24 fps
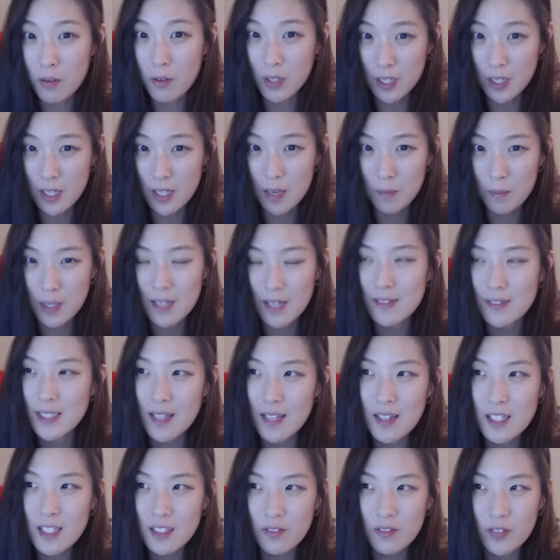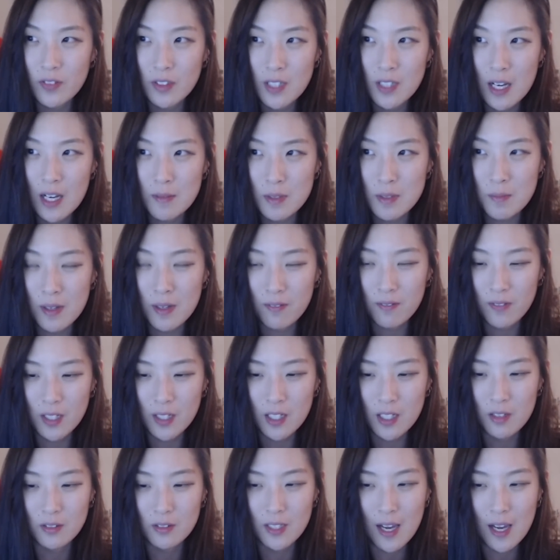them. And I said this a few times in my
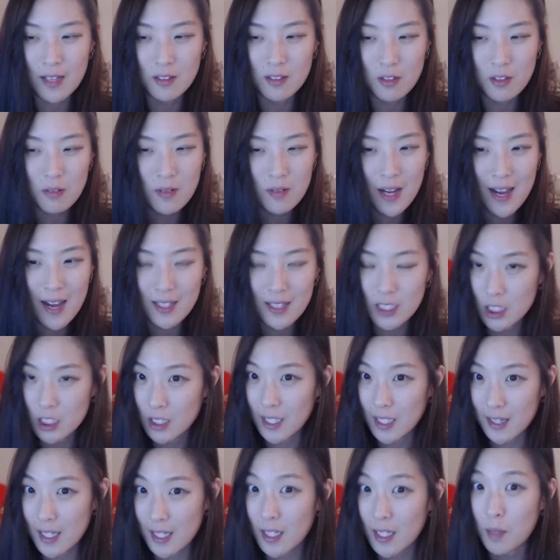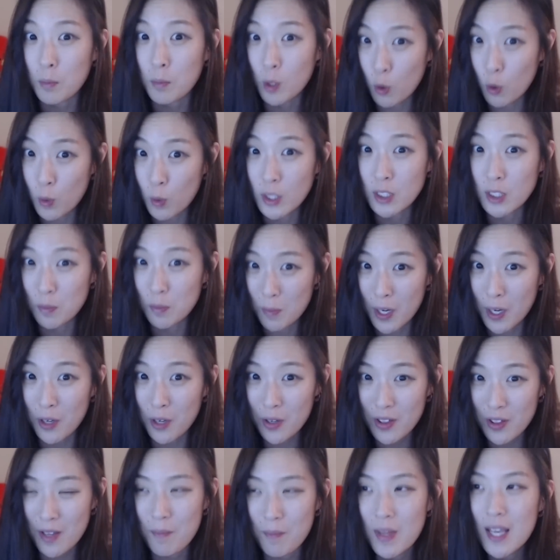videos. I don't actually think I'm going to marry
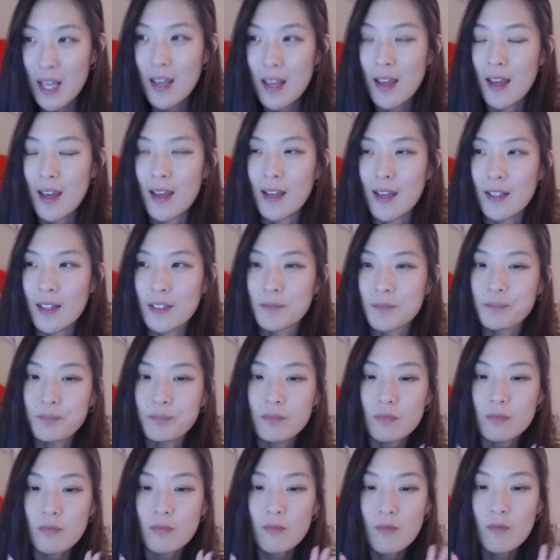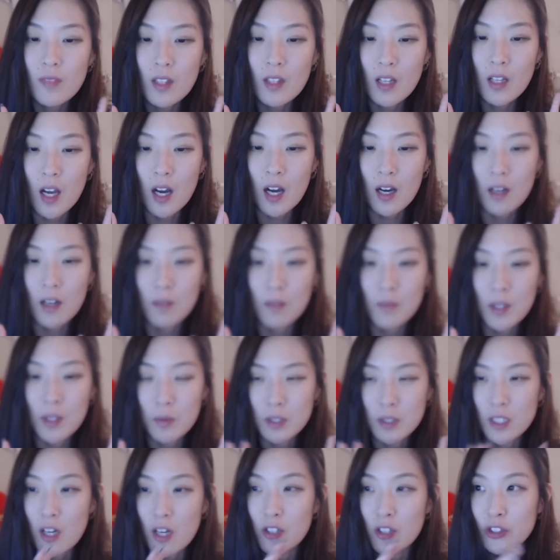them. And um, there
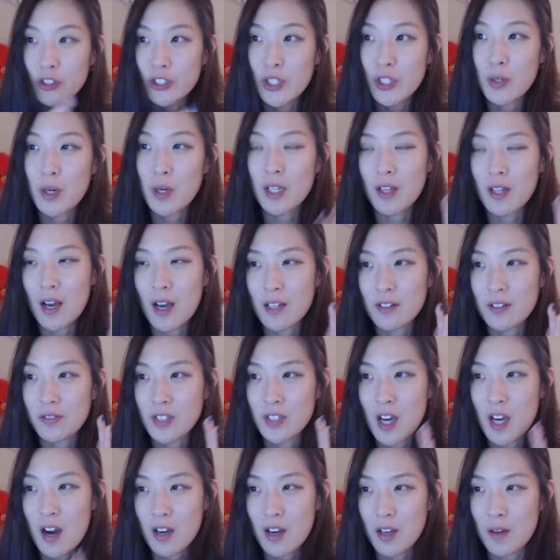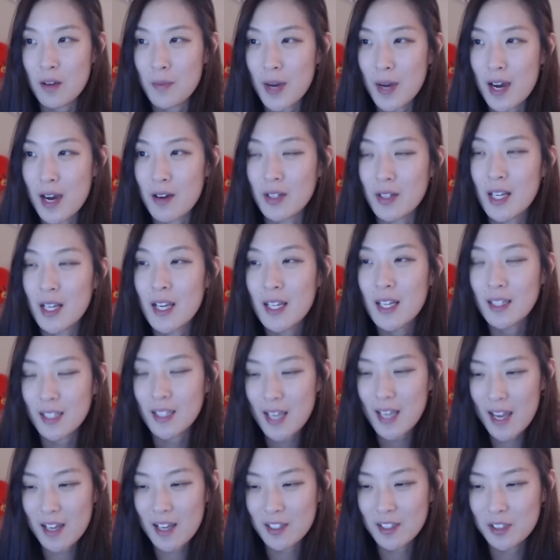was also a lot of talk about the
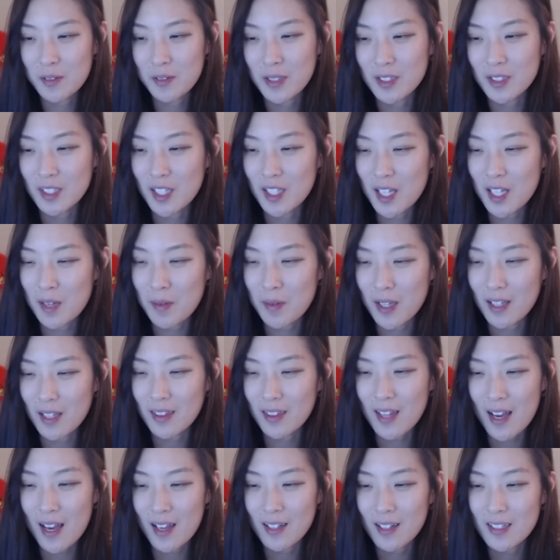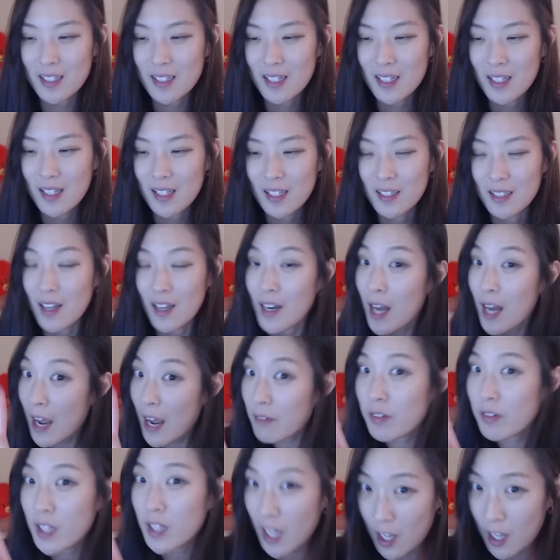KEXOLs claiming that not
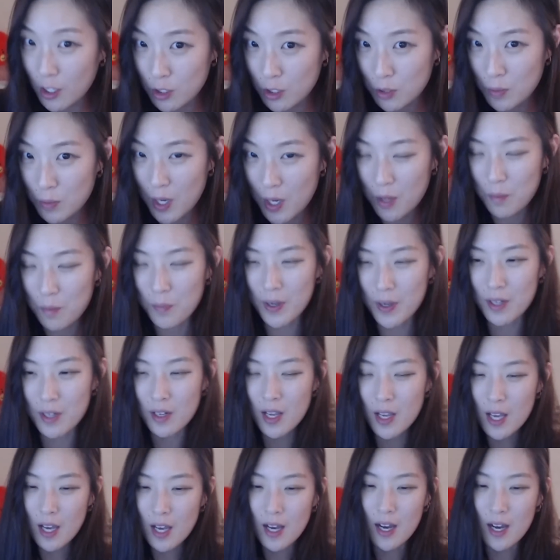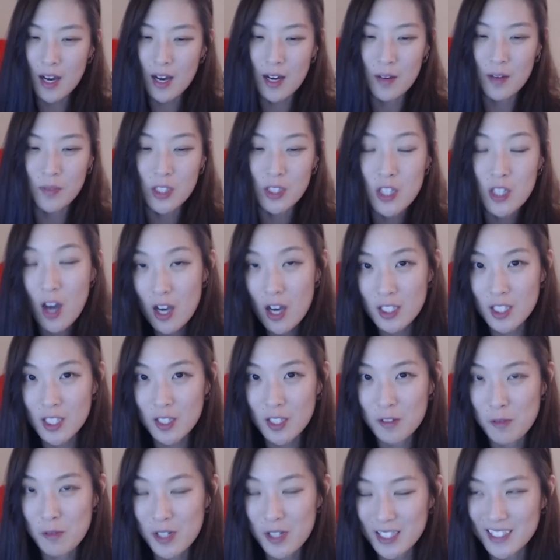every KEXOL, but um, the toxic
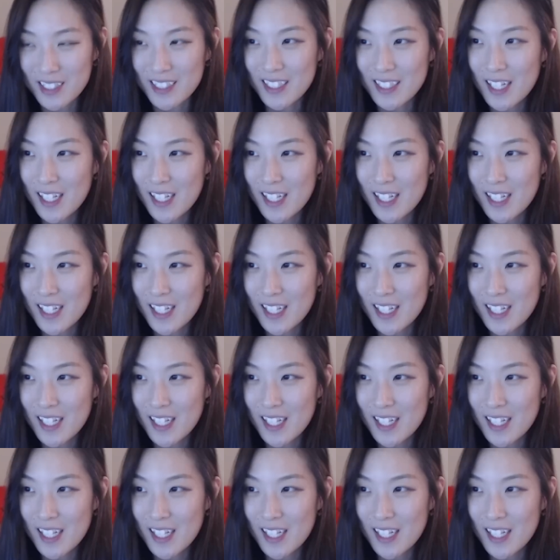ones,